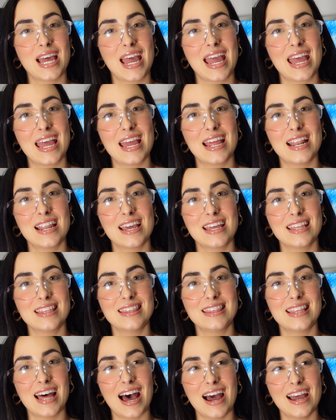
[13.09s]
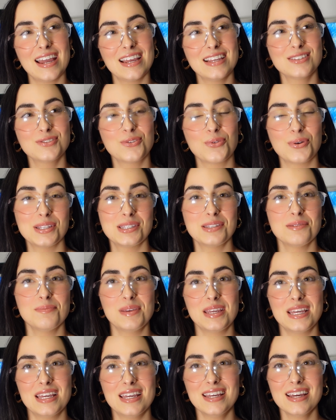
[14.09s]
and that is going to
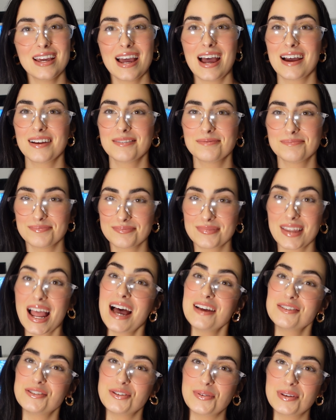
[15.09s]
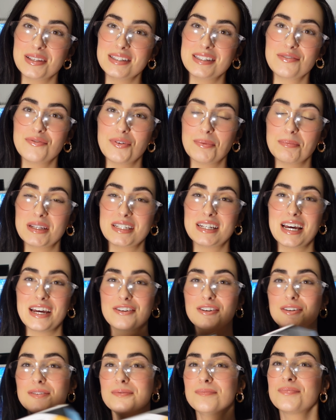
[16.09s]
be, as you can see from the title,